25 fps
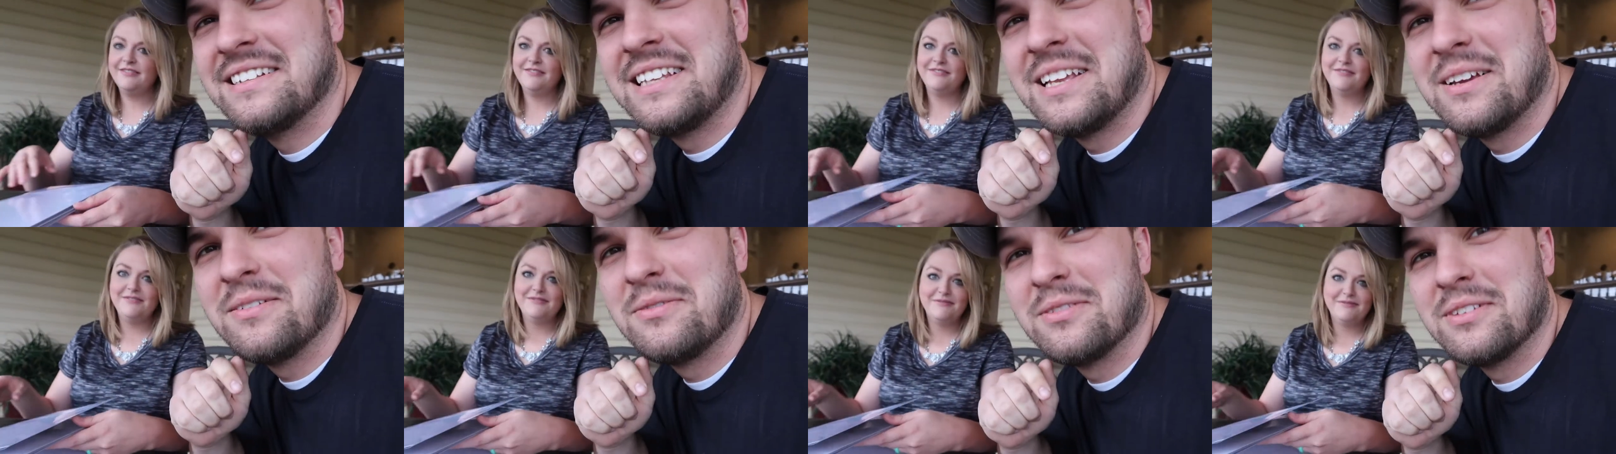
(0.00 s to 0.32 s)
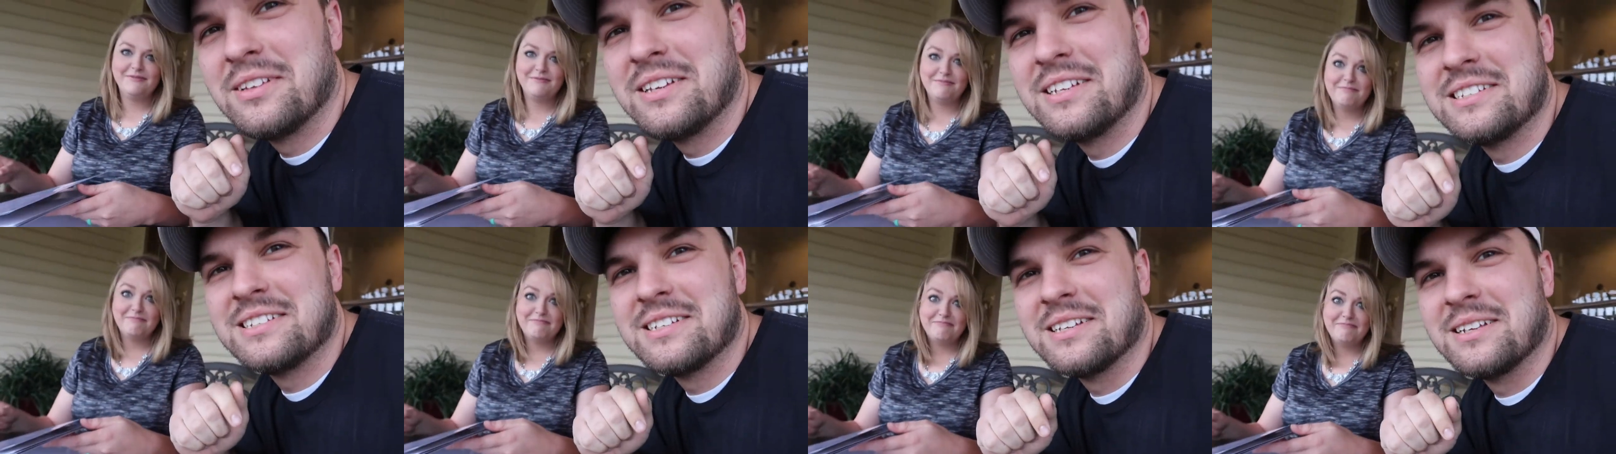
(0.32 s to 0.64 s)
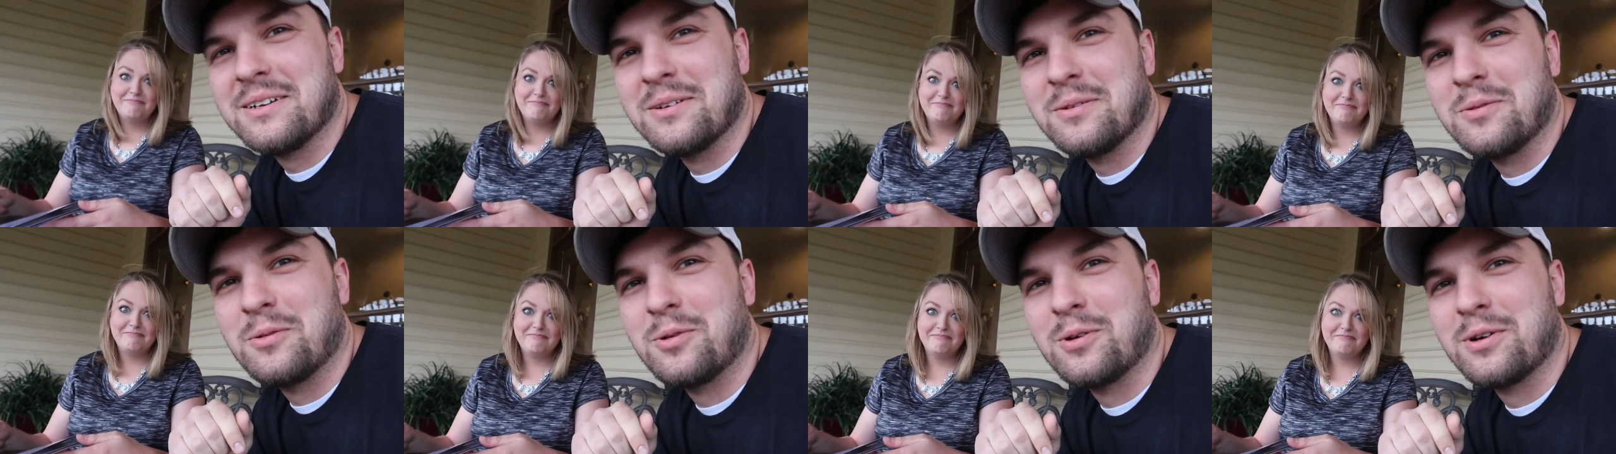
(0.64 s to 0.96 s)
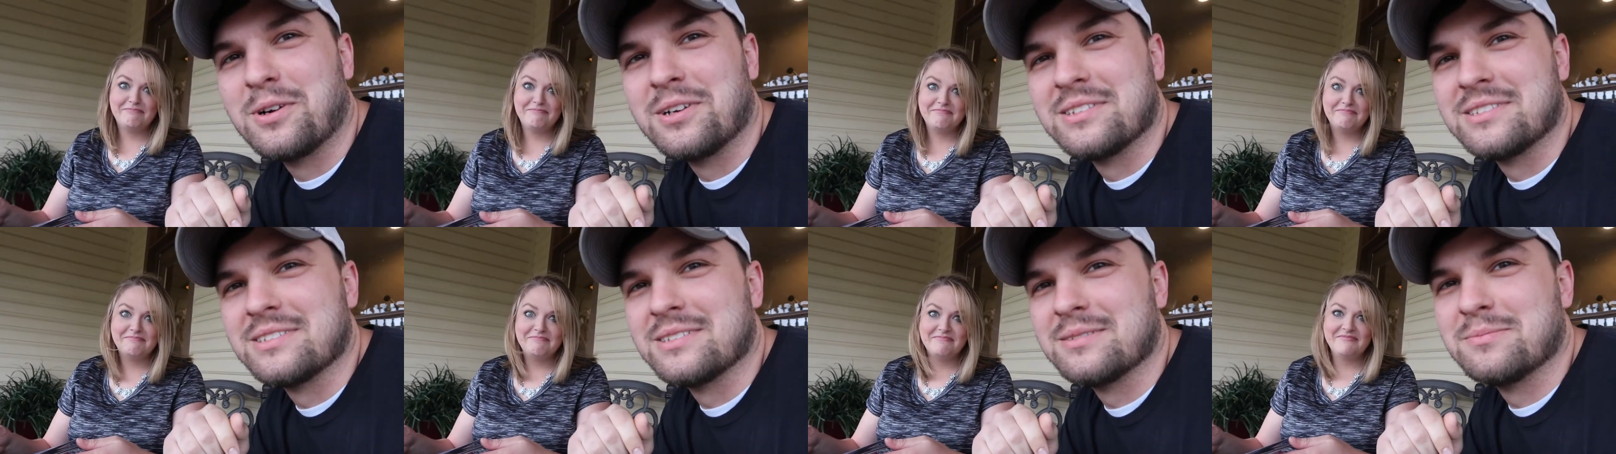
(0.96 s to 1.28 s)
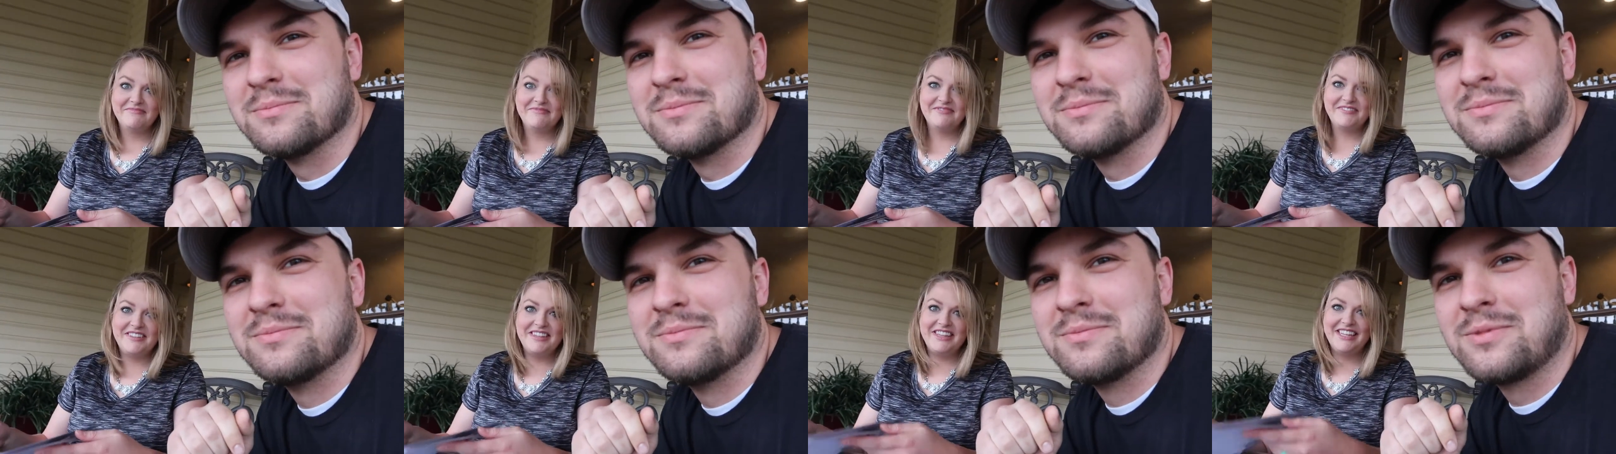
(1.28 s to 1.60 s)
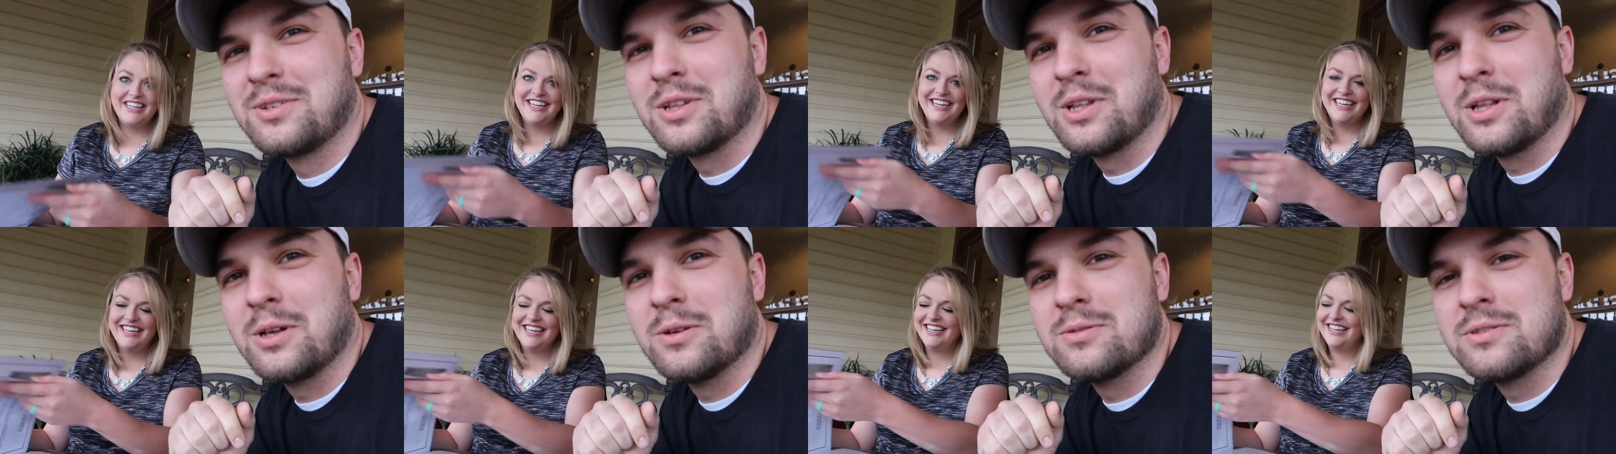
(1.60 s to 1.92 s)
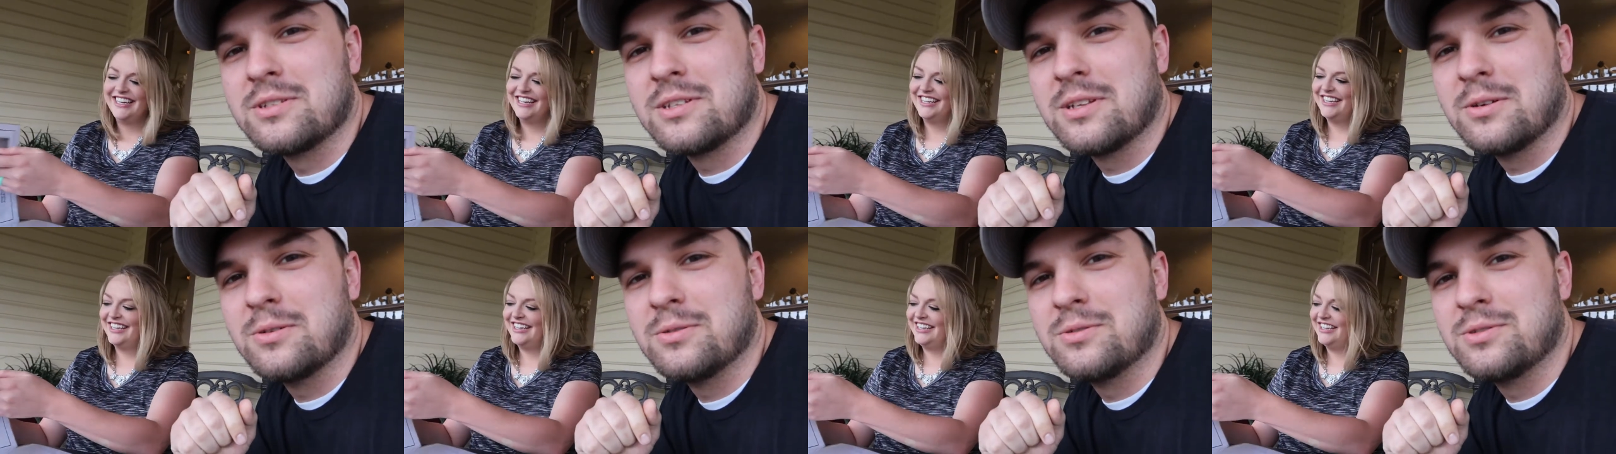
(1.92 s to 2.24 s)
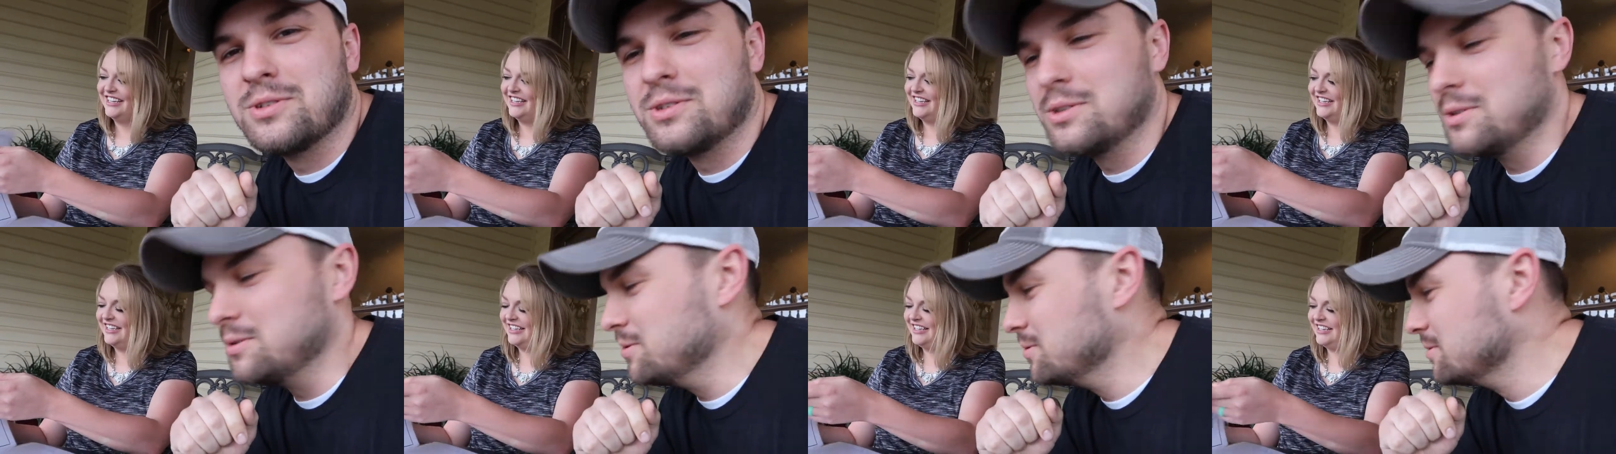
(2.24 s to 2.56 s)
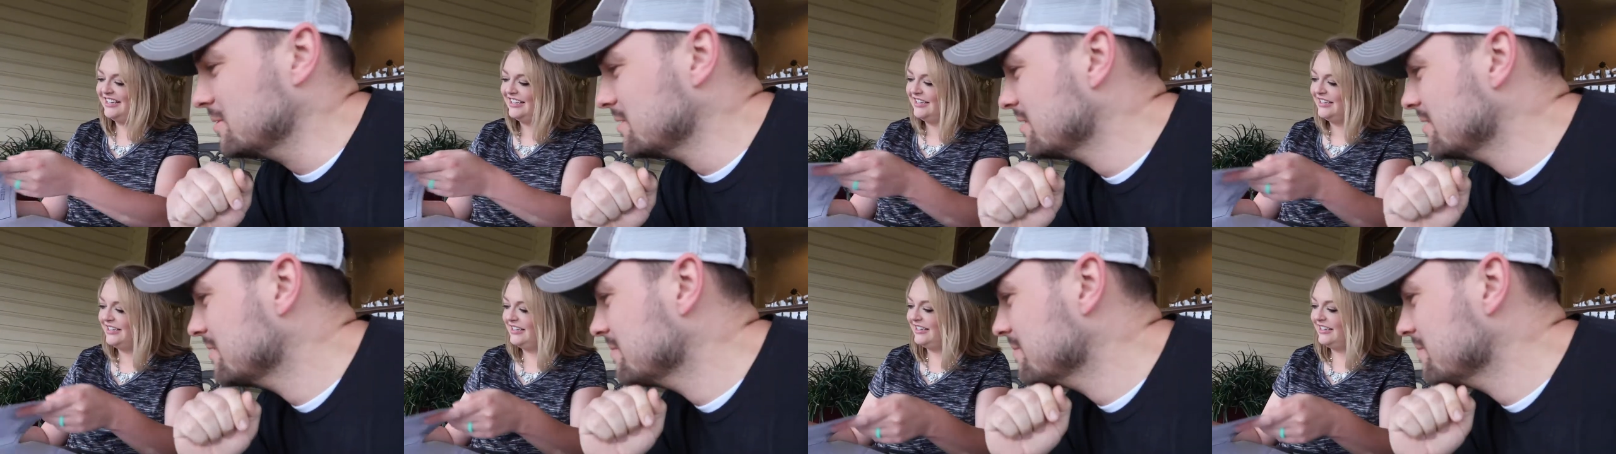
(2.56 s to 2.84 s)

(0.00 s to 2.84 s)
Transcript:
Speaker 1: Definitely should have warned some closed-toed shoes.